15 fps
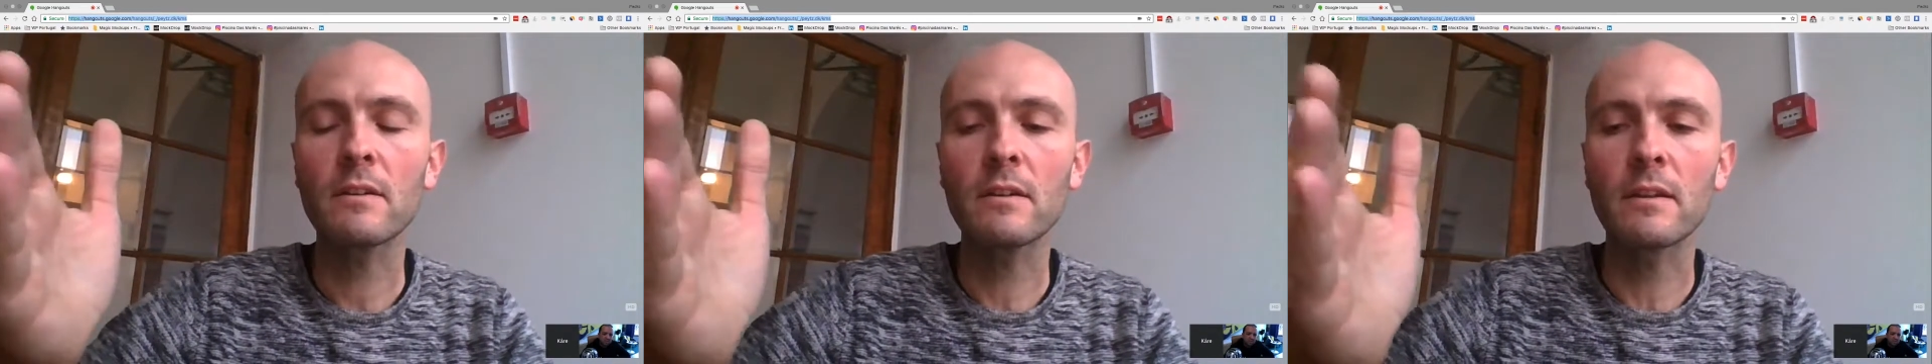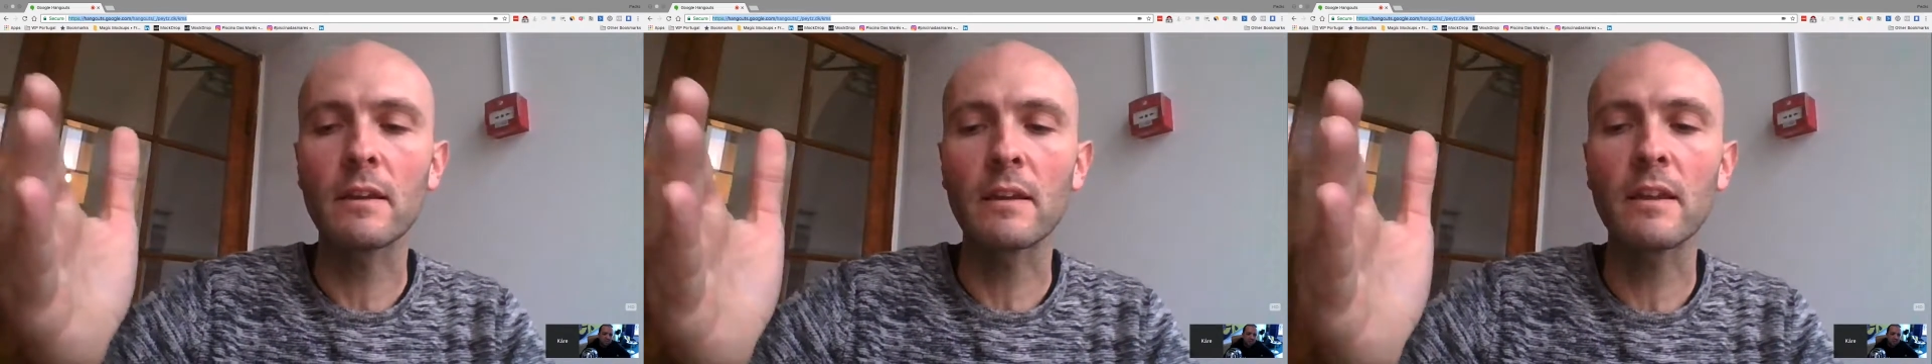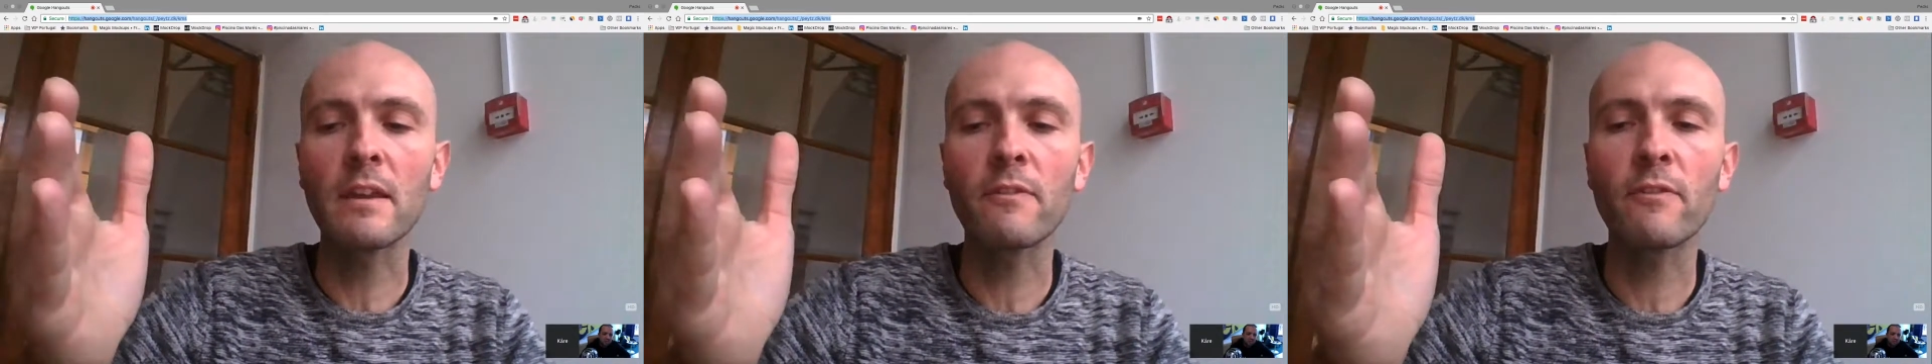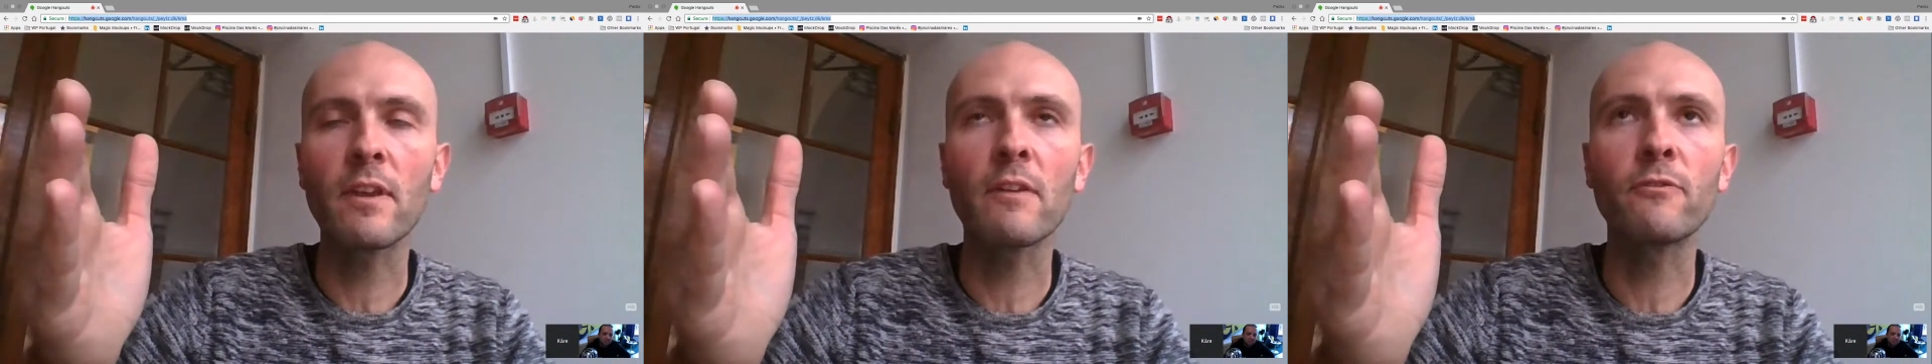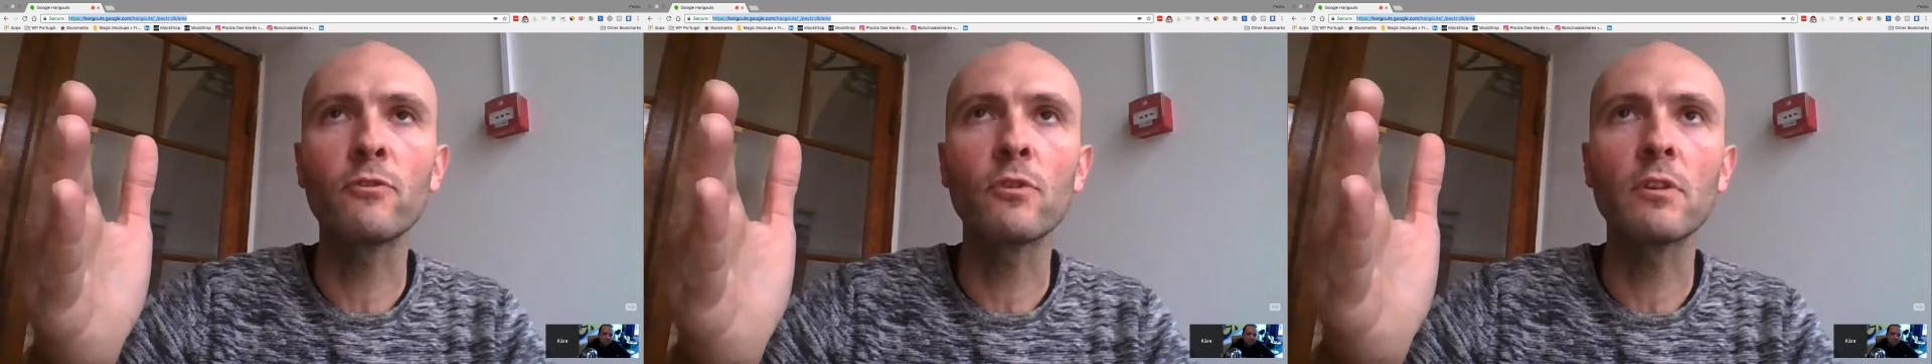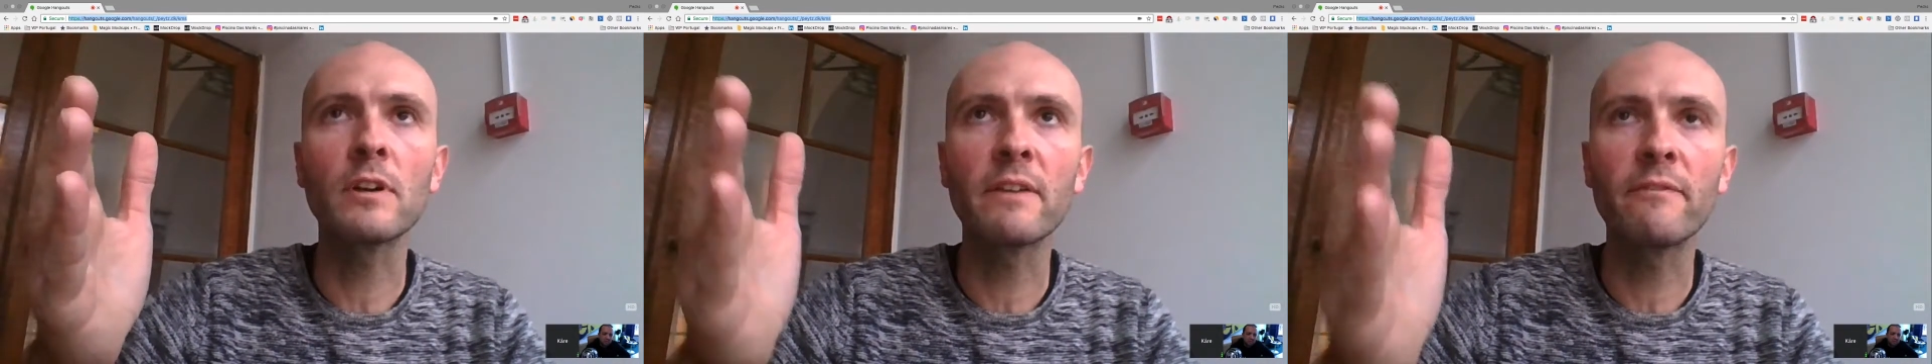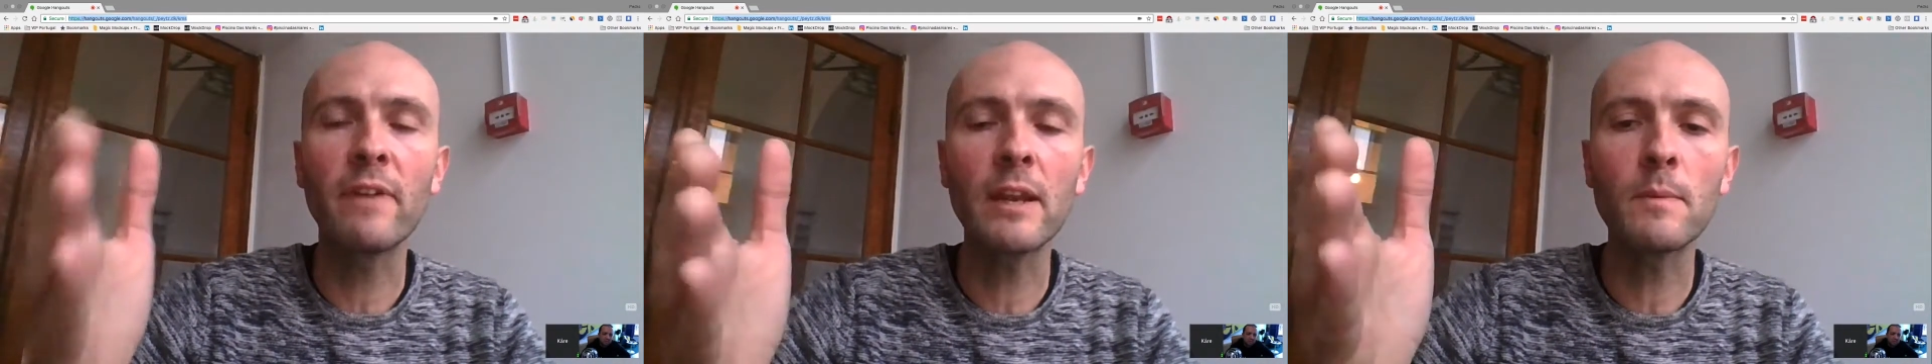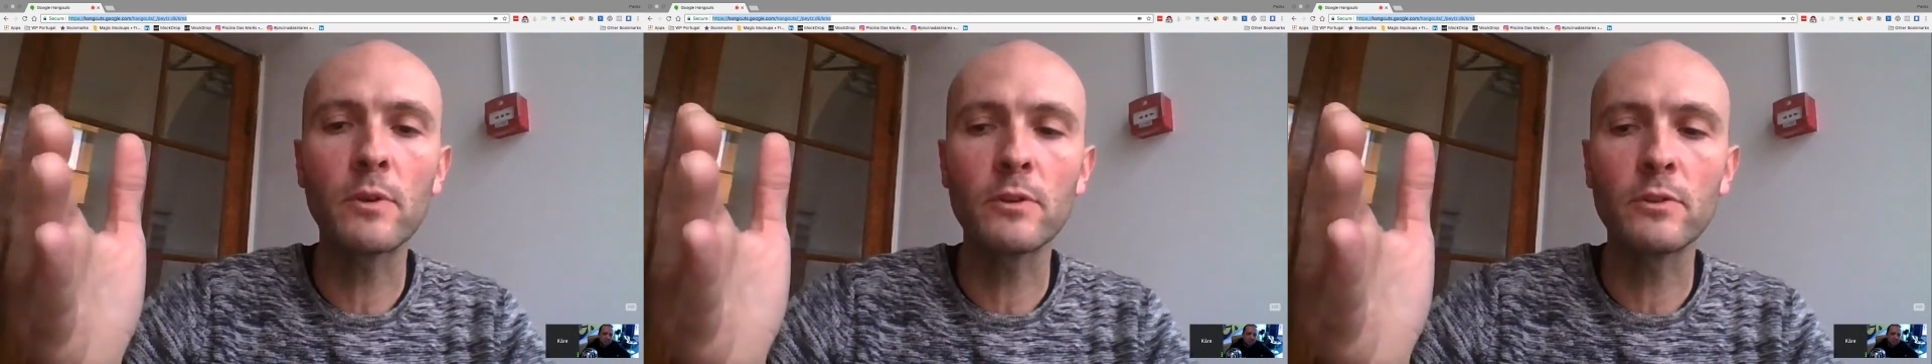if you're a
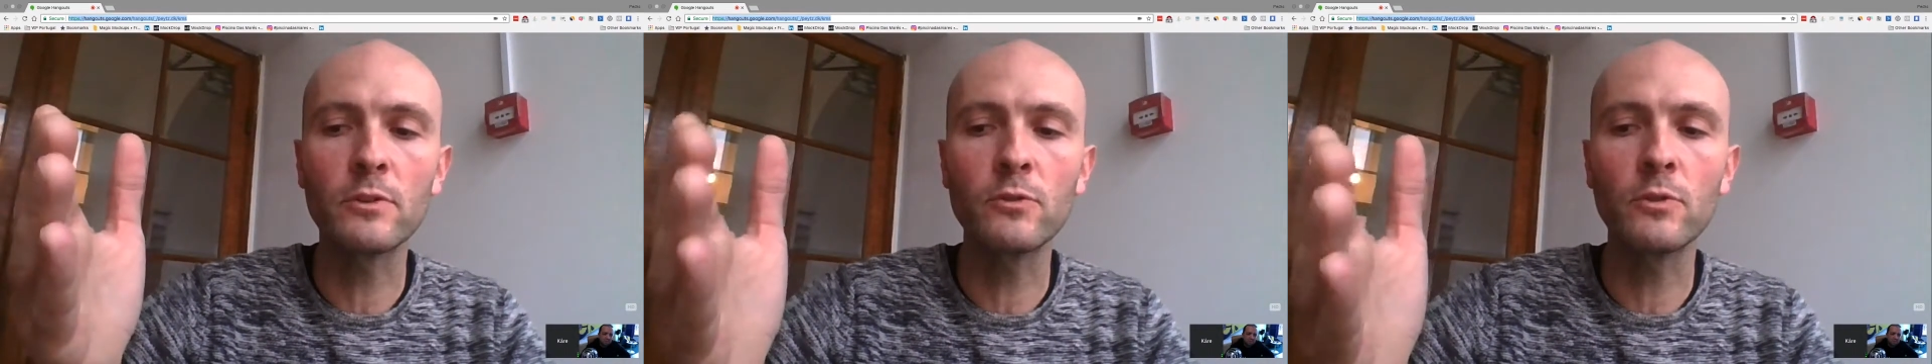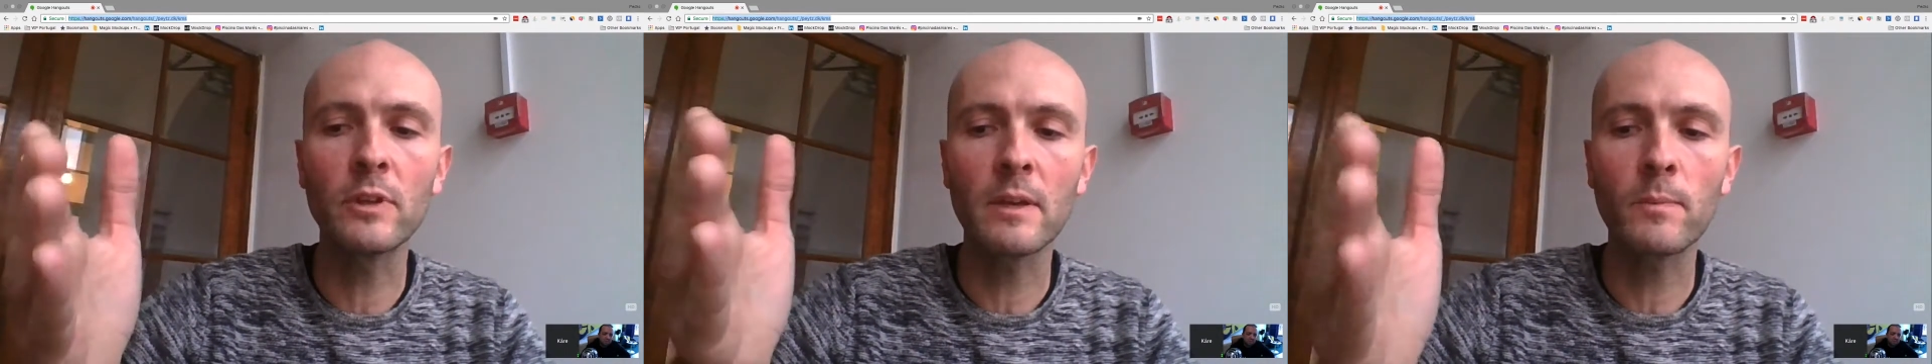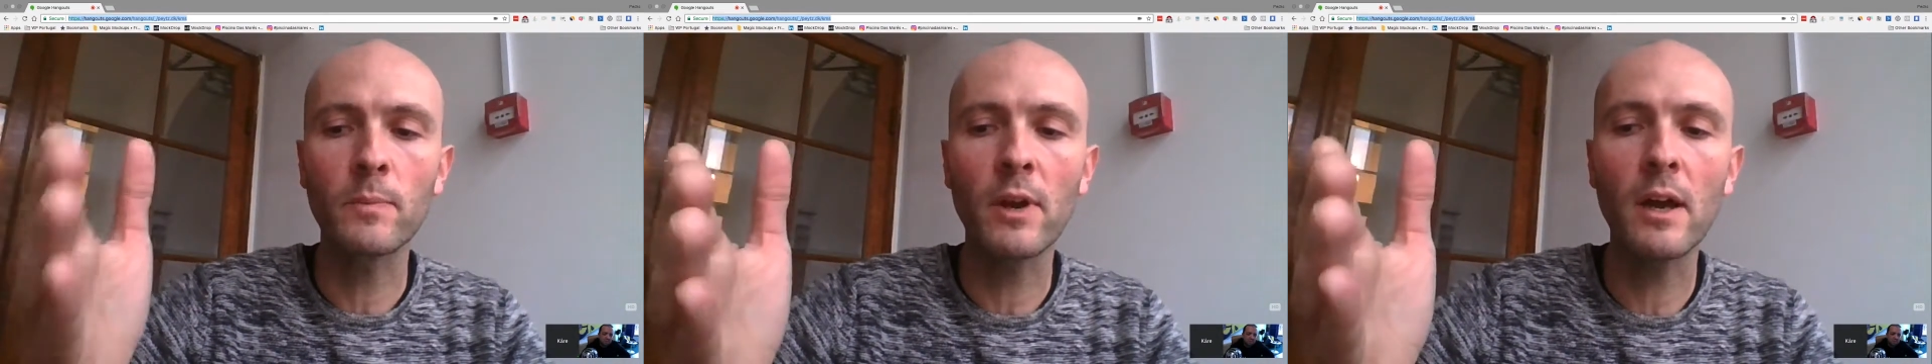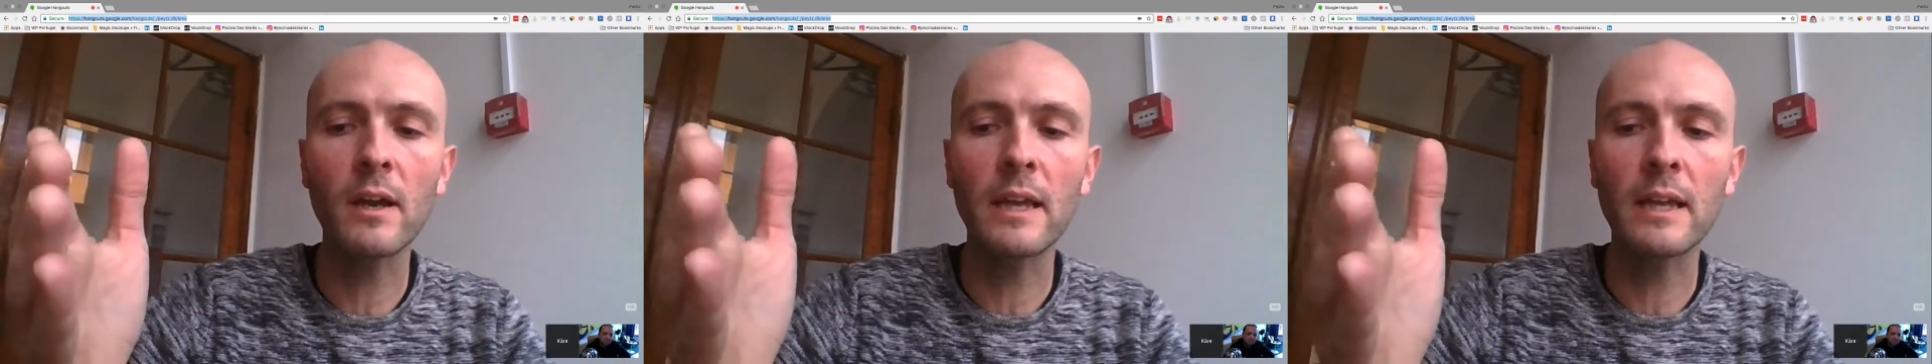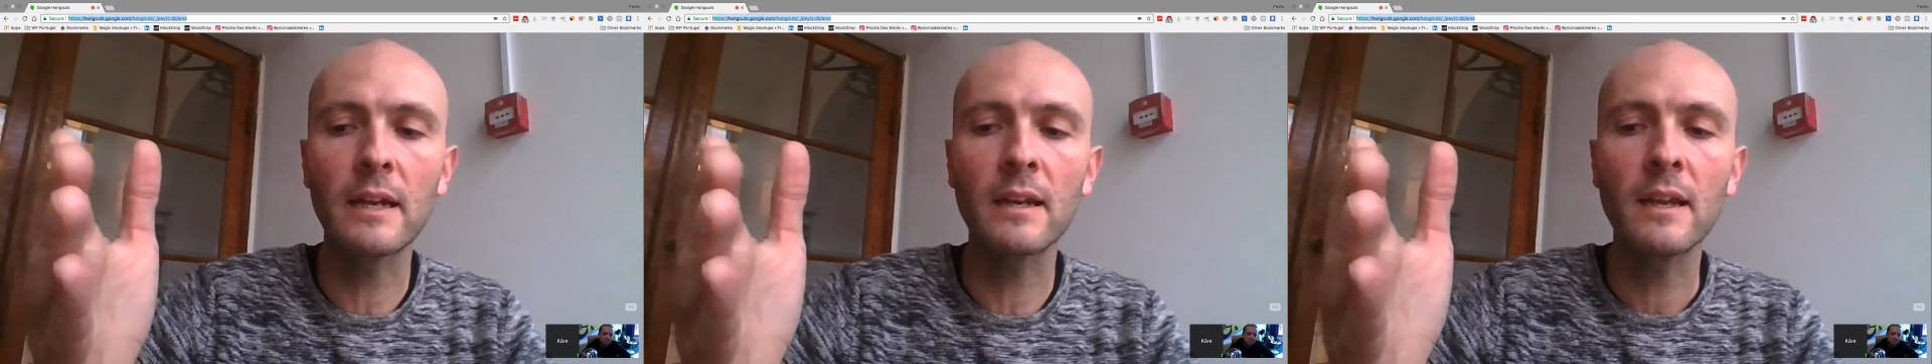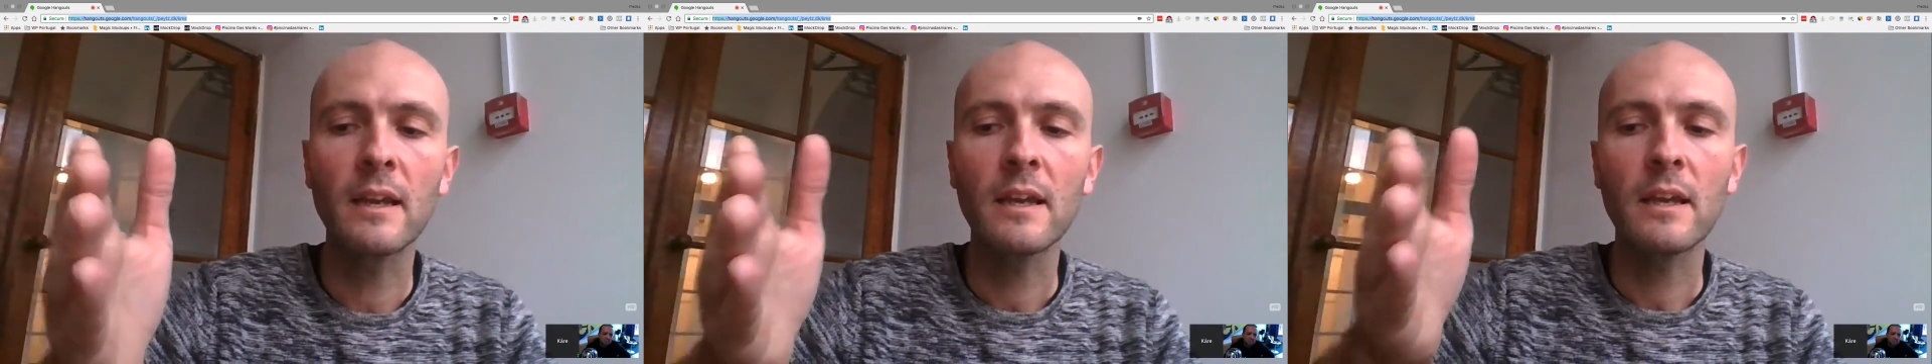developer doing a plugin,